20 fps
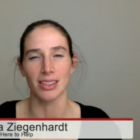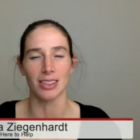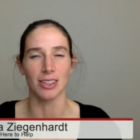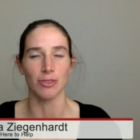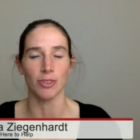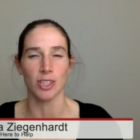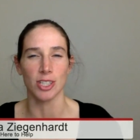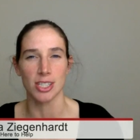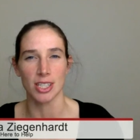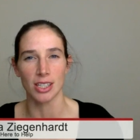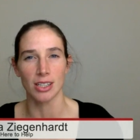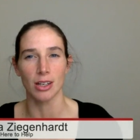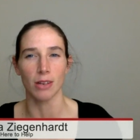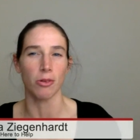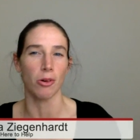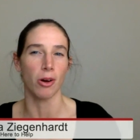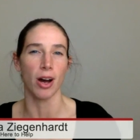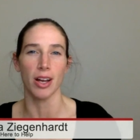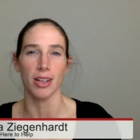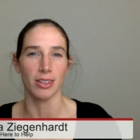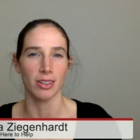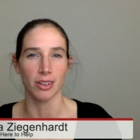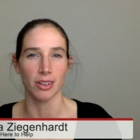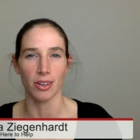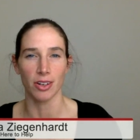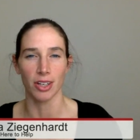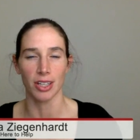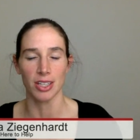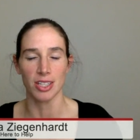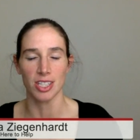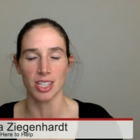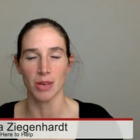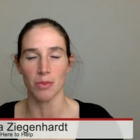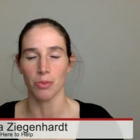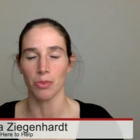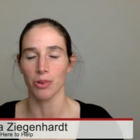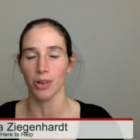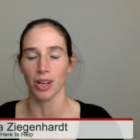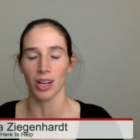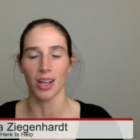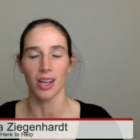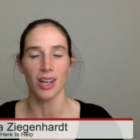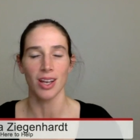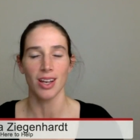And if you didn't quite, you go to contemporary.